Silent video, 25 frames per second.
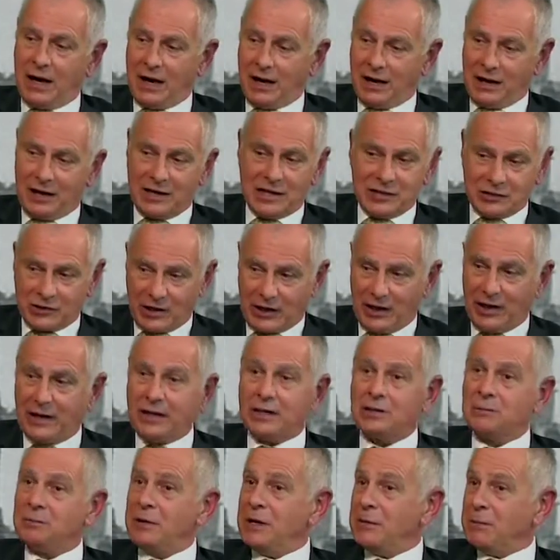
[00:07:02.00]
it's
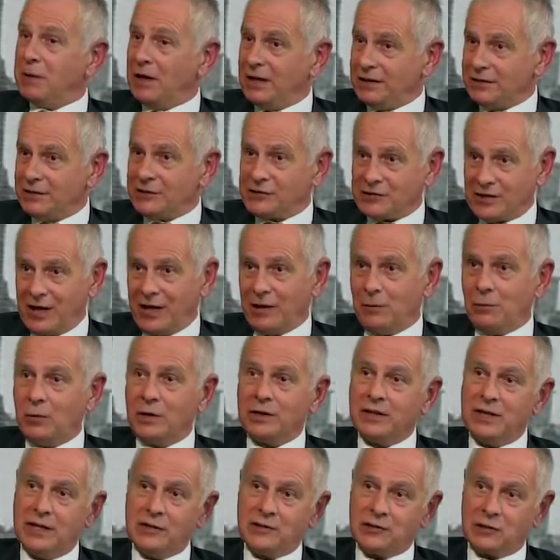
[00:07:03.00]
clear that people understand
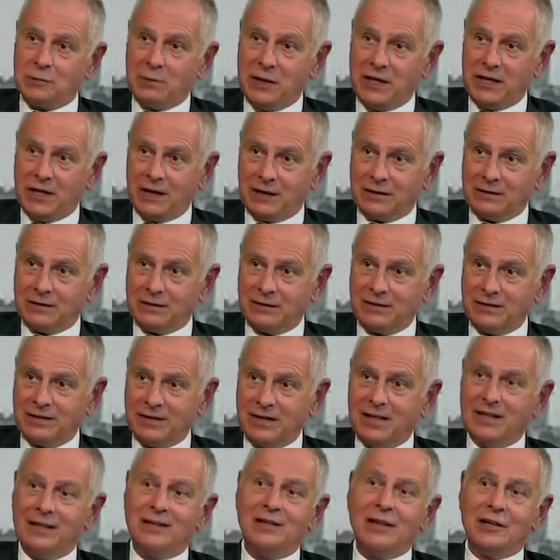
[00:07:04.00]
what needs to be done.
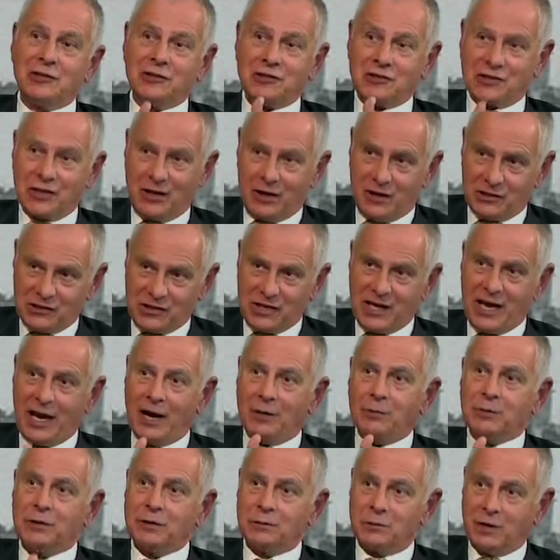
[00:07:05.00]
They're starting
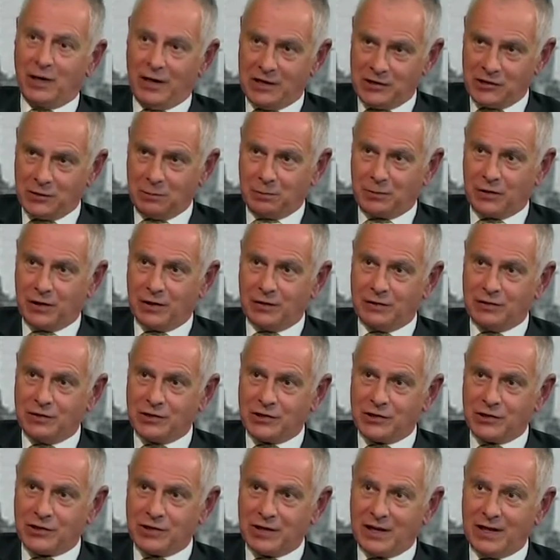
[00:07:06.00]
out with the right
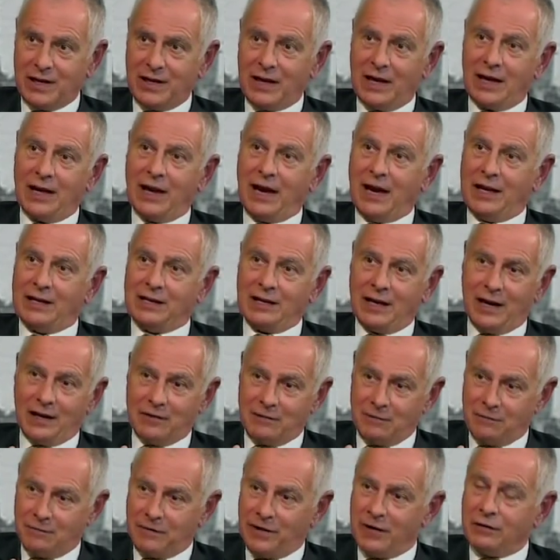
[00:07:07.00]
approach,
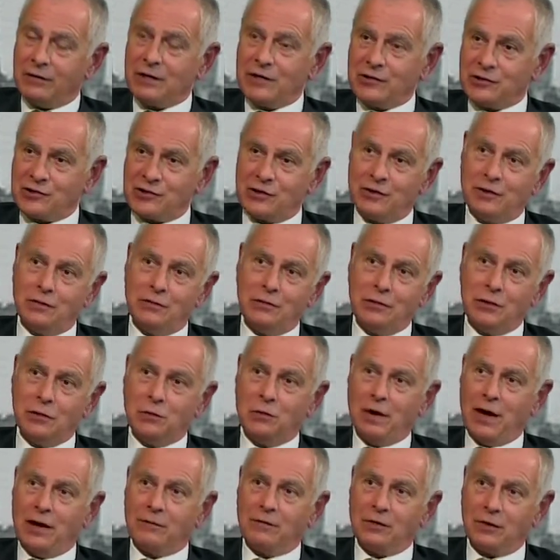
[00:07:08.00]
and very soon
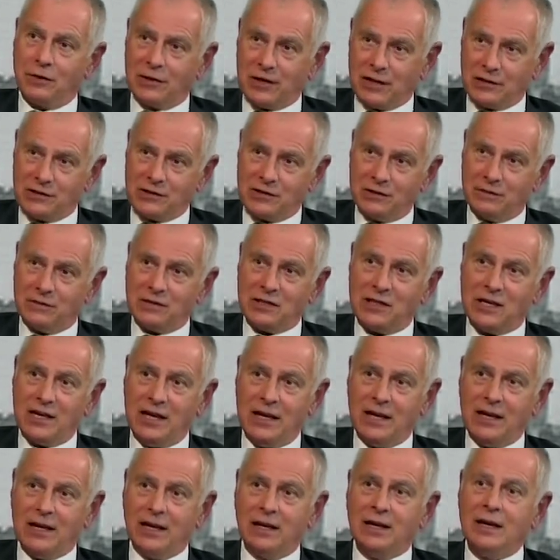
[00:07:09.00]
you'll have connectivity
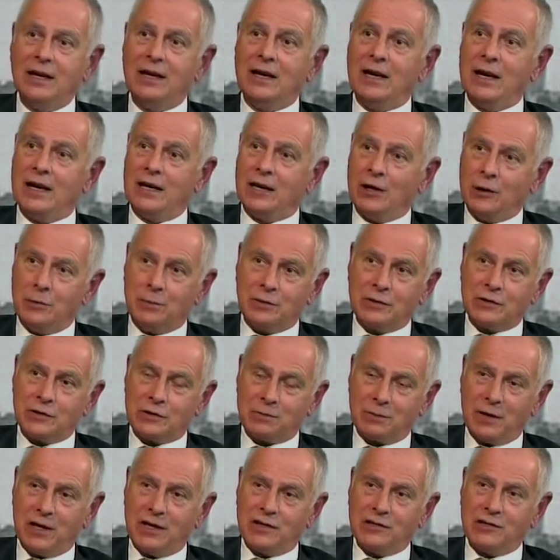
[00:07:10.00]
here in open
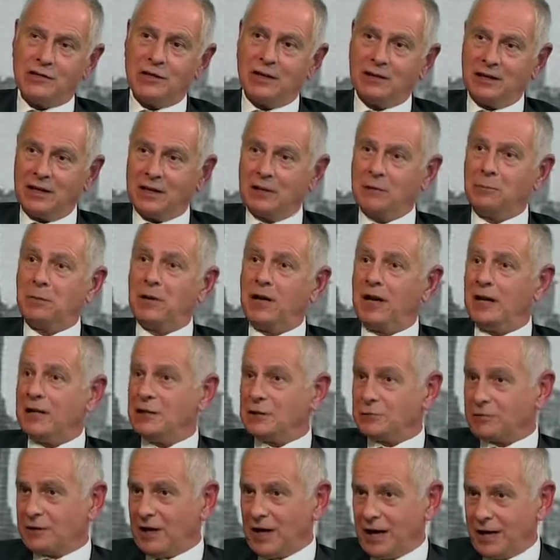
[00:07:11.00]
spaces. I think the plan
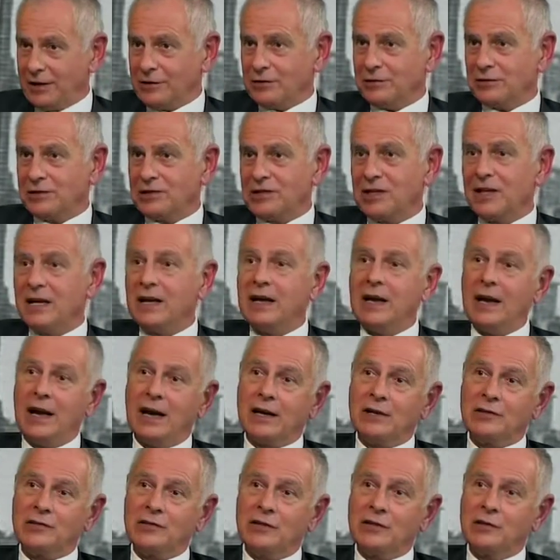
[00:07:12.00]
is for 100
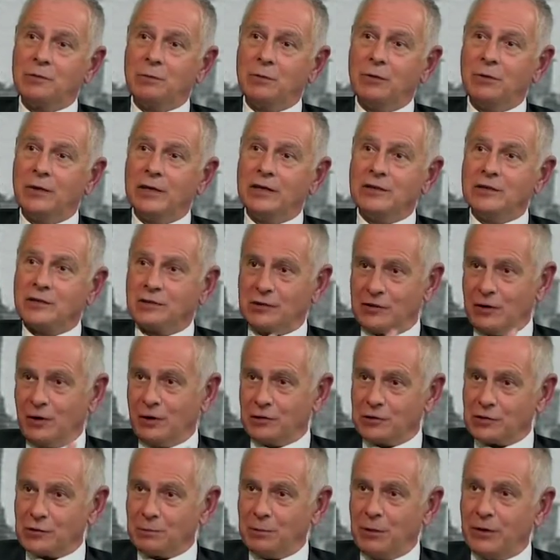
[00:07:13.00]
access points,
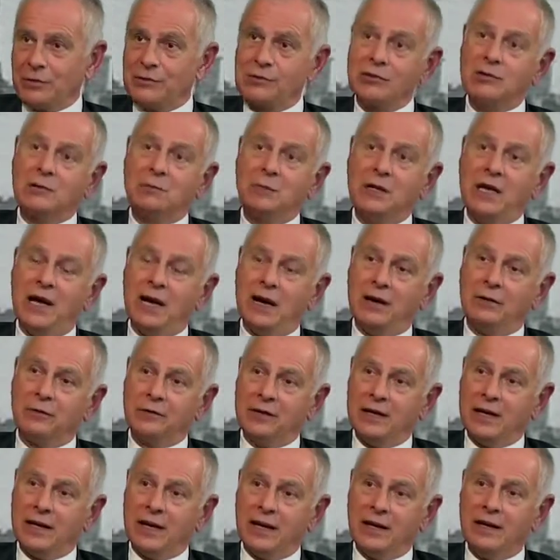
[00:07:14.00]
hotspots to be out
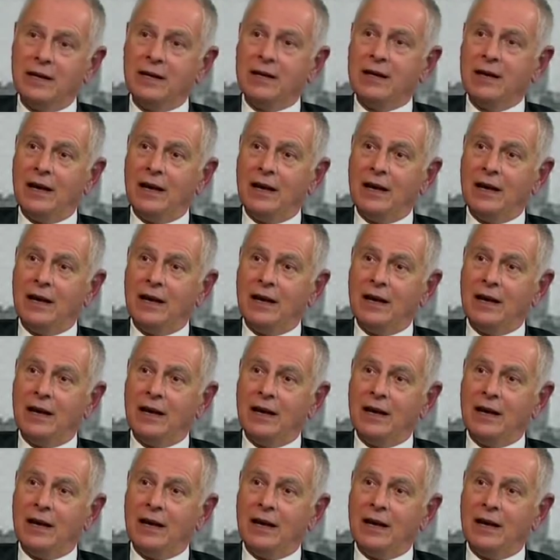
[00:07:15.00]
there